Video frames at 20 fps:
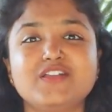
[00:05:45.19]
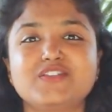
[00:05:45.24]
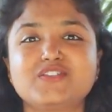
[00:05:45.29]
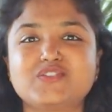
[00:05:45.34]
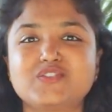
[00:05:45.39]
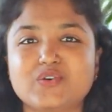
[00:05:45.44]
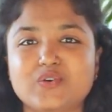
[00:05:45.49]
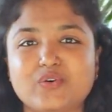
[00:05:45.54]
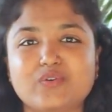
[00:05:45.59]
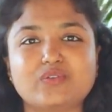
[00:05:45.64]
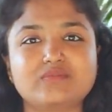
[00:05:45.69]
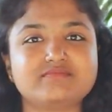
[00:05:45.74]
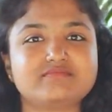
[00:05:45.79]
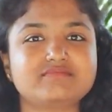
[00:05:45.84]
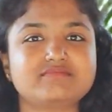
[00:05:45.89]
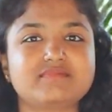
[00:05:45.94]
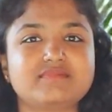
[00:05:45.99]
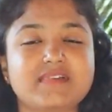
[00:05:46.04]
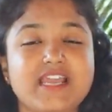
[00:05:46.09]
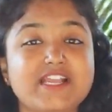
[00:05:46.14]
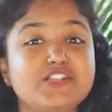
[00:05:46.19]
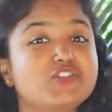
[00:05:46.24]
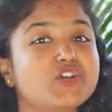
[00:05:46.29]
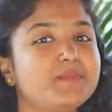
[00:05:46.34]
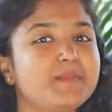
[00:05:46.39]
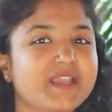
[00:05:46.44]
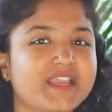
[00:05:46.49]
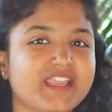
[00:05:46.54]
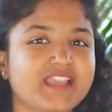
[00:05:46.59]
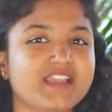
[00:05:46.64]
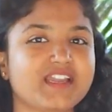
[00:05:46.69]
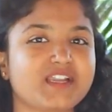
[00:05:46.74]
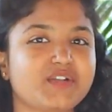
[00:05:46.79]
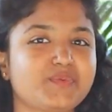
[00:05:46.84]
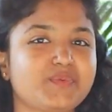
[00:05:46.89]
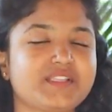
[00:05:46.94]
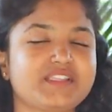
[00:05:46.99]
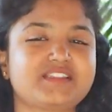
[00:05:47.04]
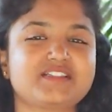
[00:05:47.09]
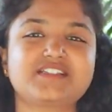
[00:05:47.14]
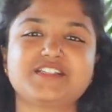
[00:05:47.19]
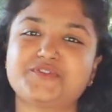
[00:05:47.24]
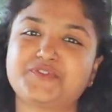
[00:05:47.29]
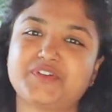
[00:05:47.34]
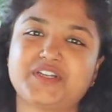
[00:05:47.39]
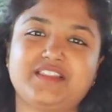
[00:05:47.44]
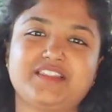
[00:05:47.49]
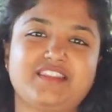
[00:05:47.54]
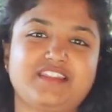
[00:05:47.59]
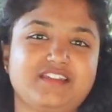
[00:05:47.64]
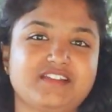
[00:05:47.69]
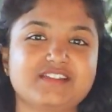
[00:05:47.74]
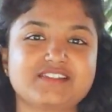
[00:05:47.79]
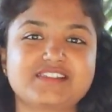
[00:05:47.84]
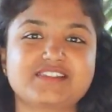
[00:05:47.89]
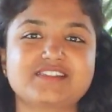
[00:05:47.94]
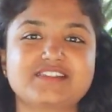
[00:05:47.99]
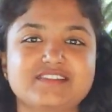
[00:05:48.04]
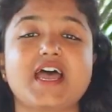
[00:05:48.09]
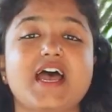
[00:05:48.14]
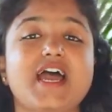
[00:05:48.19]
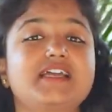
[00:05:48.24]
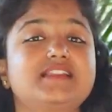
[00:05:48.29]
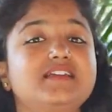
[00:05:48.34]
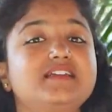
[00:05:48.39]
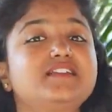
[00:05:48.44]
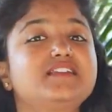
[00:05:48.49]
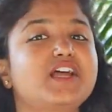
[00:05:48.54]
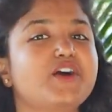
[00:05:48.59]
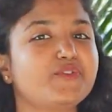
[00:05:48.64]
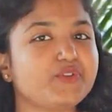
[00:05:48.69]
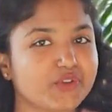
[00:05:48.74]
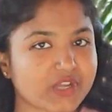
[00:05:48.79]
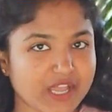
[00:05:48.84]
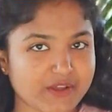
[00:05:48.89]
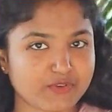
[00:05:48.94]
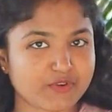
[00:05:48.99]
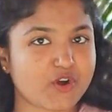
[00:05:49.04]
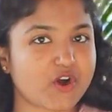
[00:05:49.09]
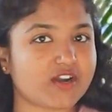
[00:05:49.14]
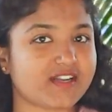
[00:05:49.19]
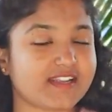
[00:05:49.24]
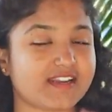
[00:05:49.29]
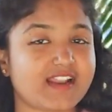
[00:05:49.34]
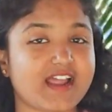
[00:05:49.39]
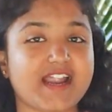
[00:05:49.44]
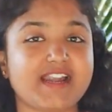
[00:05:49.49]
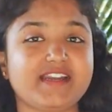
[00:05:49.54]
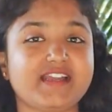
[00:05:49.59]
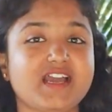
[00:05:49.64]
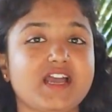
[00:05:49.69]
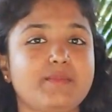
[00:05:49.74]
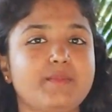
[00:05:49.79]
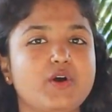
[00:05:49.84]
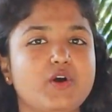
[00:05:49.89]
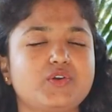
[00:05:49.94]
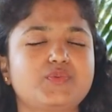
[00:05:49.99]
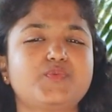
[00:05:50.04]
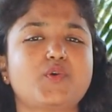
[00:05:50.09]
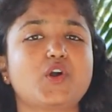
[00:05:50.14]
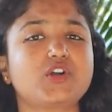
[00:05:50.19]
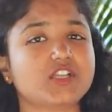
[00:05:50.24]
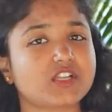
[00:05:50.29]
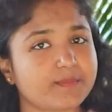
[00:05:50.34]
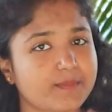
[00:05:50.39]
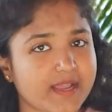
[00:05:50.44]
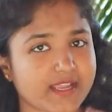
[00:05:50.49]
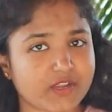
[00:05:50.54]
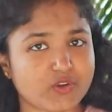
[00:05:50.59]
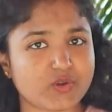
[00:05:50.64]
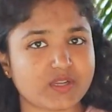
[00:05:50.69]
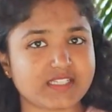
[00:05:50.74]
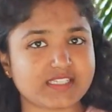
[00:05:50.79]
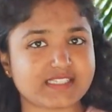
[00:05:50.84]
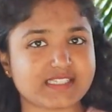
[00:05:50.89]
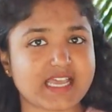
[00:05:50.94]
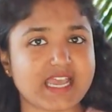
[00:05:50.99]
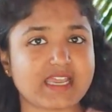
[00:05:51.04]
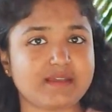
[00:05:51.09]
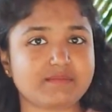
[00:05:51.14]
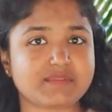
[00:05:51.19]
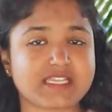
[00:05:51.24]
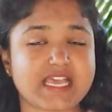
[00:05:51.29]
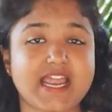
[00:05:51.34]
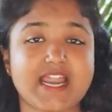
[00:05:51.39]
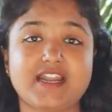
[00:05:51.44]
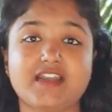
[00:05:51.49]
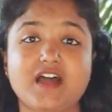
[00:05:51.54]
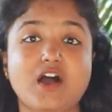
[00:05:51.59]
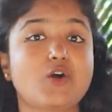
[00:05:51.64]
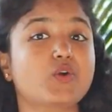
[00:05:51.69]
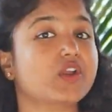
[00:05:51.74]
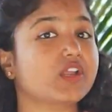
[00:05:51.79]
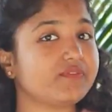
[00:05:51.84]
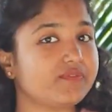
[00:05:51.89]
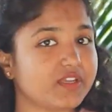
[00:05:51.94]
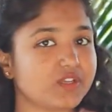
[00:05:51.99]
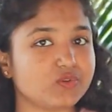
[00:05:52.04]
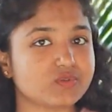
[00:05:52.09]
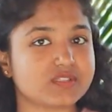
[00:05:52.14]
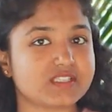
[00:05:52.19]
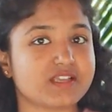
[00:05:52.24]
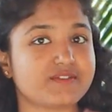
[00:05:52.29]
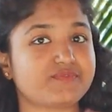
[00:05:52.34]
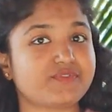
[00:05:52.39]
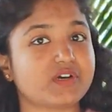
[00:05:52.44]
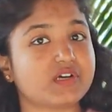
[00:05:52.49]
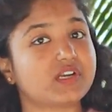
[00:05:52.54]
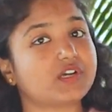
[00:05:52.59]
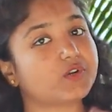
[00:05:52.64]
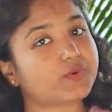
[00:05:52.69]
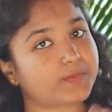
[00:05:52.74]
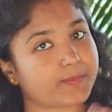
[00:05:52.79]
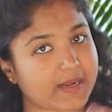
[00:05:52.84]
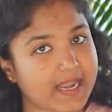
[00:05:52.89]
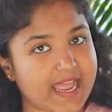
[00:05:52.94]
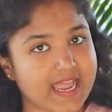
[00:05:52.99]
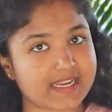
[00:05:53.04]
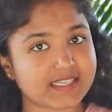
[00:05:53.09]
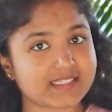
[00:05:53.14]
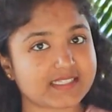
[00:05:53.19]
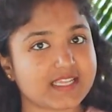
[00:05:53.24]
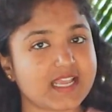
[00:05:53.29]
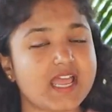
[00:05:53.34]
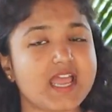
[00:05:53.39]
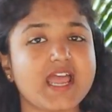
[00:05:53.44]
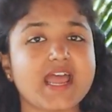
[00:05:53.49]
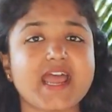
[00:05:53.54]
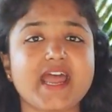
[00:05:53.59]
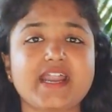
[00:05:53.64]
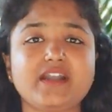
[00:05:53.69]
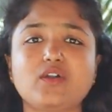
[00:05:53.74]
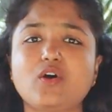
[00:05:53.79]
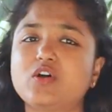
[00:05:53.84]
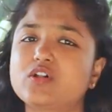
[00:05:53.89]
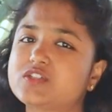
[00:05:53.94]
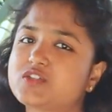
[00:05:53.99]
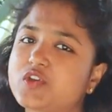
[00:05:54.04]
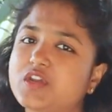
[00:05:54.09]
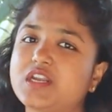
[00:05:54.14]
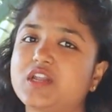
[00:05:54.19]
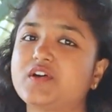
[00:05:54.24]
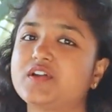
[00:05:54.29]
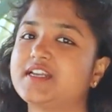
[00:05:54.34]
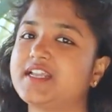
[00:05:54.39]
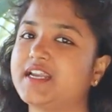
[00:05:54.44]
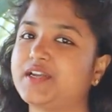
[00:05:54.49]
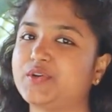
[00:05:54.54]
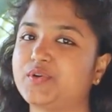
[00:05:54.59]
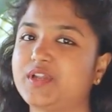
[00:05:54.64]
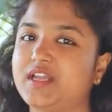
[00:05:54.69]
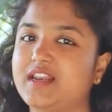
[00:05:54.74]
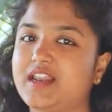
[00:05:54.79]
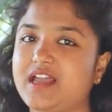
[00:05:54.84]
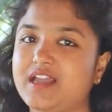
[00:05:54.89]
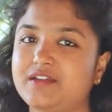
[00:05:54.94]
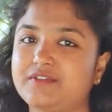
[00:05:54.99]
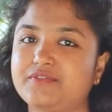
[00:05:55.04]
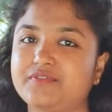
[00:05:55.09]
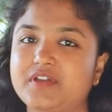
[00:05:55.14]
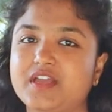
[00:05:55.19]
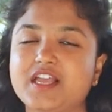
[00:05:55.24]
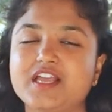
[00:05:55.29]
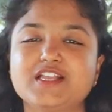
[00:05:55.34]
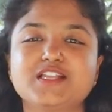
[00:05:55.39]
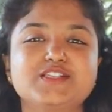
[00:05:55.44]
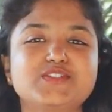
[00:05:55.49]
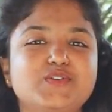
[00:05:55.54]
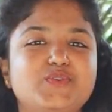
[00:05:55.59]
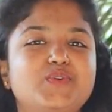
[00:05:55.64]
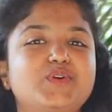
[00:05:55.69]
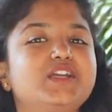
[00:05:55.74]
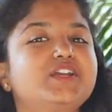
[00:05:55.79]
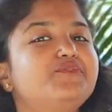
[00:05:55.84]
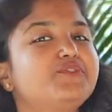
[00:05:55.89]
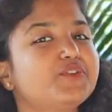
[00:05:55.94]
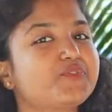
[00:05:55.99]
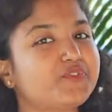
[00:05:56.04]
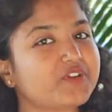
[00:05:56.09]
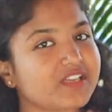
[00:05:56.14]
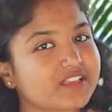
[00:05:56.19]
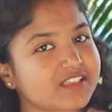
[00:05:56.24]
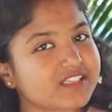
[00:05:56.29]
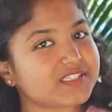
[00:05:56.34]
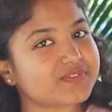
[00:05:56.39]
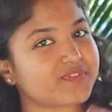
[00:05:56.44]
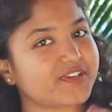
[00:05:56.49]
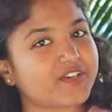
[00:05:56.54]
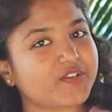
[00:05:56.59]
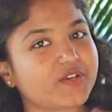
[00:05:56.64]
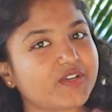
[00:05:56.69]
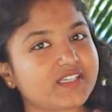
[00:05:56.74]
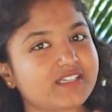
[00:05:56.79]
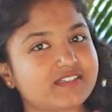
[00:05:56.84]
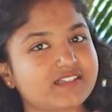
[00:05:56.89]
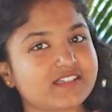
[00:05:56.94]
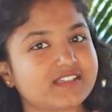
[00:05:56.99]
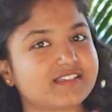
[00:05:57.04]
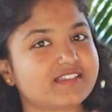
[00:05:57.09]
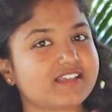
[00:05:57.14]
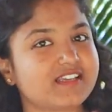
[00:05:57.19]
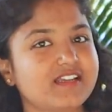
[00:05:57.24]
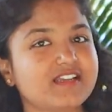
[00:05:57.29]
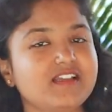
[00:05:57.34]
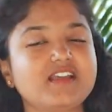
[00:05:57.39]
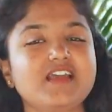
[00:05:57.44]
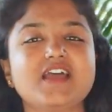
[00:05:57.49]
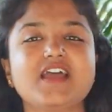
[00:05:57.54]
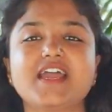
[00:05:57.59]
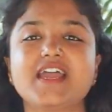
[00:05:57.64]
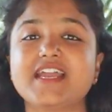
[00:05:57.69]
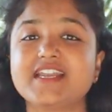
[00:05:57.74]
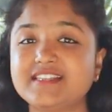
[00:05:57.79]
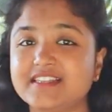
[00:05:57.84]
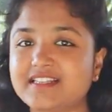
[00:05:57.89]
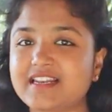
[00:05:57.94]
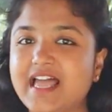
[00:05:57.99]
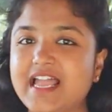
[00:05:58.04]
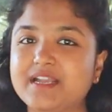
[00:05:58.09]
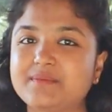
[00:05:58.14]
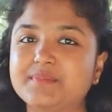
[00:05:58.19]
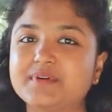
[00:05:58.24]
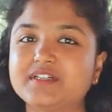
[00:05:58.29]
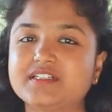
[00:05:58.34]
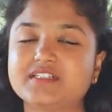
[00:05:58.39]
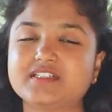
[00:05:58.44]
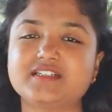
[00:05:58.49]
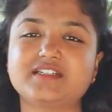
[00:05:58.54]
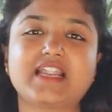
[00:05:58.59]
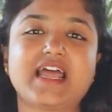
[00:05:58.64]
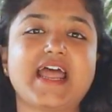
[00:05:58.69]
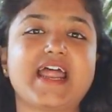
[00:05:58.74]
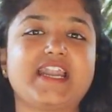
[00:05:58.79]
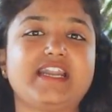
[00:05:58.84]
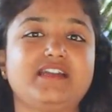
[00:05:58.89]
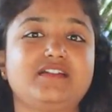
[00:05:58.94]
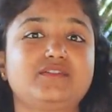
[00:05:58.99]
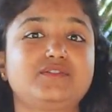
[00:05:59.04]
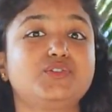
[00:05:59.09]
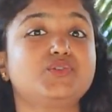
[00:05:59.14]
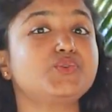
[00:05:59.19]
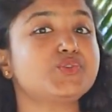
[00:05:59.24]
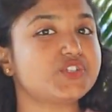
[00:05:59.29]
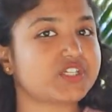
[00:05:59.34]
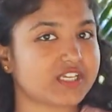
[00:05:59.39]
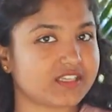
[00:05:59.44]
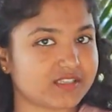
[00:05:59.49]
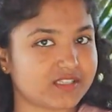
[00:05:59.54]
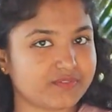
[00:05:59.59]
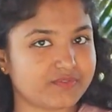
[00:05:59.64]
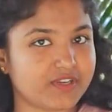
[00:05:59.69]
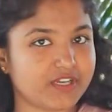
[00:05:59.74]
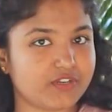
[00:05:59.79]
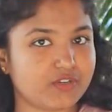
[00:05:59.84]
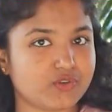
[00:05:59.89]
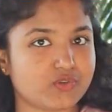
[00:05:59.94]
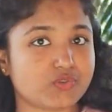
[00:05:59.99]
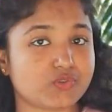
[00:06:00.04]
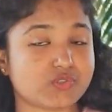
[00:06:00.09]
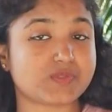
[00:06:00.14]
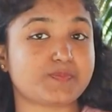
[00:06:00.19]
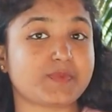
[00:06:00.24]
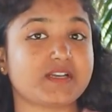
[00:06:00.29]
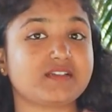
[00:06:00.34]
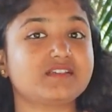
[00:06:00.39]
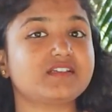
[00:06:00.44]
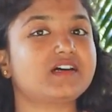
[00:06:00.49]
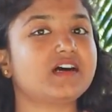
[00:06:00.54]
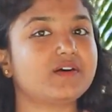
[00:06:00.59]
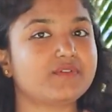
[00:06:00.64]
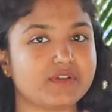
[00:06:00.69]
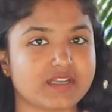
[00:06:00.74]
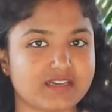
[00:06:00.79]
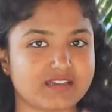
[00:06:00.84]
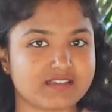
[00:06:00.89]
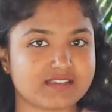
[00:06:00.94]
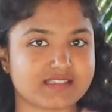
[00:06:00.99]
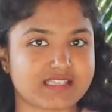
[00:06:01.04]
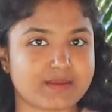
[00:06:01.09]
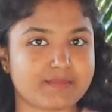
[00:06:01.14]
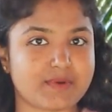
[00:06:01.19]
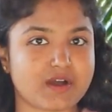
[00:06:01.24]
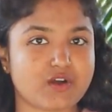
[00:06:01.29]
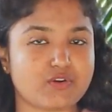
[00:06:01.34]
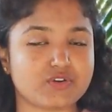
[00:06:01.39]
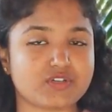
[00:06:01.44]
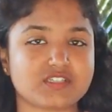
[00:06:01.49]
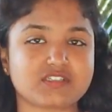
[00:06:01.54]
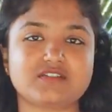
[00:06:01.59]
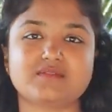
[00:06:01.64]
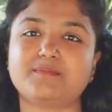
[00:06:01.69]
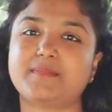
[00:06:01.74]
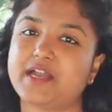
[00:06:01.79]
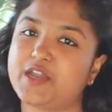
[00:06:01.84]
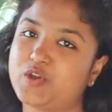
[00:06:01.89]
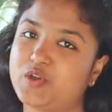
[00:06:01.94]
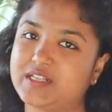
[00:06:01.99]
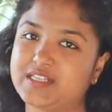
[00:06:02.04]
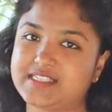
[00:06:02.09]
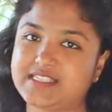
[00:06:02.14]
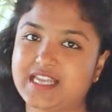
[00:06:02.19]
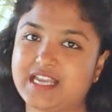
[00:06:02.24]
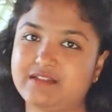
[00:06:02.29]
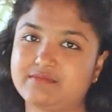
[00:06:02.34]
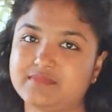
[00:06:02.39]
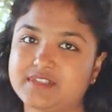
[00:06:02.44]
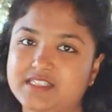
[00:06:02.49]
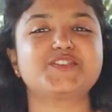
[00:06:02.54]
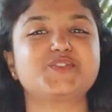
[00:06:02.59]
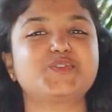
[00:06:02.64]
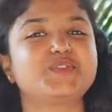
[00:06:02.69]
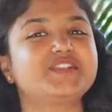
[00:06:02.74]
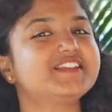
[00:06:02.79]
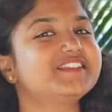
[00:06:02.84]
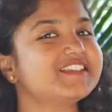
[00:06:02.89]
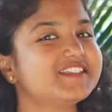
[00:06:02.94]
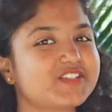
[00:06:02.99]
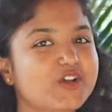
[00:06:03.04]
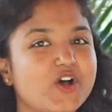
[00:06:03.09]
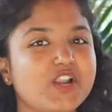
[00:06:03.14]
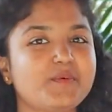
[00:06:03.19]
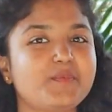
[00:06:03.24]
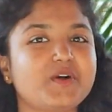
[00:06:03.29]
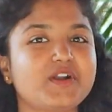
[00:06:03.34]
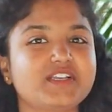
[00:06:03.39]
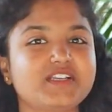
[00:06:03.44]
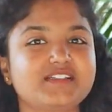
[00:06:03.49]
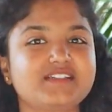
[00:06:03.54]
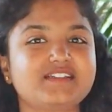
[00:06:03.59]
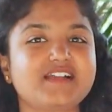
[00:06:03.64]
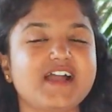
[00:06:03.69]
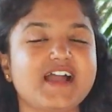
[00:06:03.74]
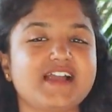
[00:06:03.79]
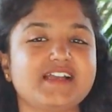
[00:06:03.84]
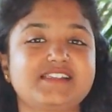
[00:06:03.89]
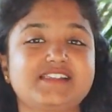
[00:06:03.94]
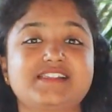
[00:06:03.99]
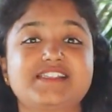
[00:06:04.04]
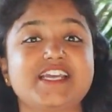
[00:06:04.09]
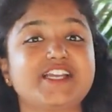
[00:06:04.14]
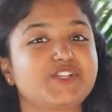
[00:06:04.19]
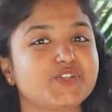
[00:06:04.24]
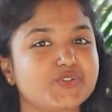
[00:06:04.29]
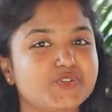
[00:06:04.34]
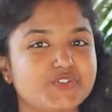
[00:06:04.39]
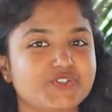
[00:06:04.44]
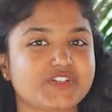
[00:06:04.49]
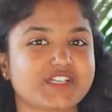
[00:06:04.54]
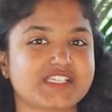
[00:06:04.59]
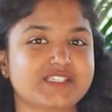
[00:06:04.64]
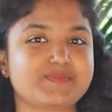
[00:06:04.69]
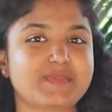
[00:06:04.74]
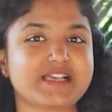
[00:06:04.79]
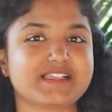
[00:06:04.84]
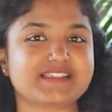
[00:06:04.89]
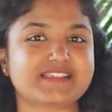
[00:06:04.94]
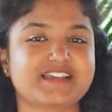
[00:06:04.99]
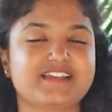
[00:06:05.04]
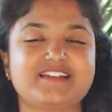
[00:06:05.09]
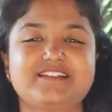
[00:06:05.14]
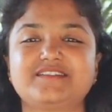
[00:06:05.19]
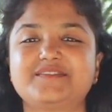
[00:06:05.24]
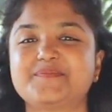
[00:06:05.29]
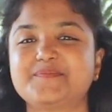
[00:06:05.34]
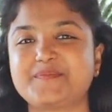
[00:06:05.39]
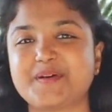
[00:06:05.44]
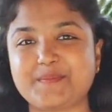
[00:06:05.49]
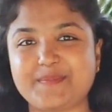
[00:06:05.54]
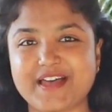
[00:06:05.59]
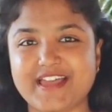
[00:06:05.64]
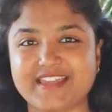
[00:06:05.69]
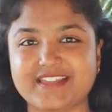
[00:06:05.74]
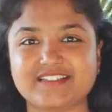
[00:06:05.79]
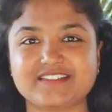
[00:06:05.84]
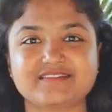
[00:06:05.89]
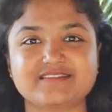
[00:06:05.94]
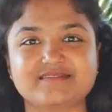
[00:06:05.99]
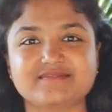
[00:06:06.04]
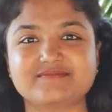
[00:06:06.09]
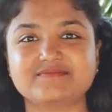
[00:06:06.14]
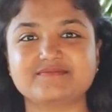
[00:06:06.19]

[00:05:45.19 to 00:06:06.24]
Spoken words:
So enjoy making it with different things. I think now you have got an idea about what are bioenzymes and how can we use them for our plants and also in our day-to-day life. So if you feel this video interesting, hit the like button and do share the video spread the awareness about bioenzymes. So this is all about it, guys. Stay tuned to Trust Basket. Bye bye.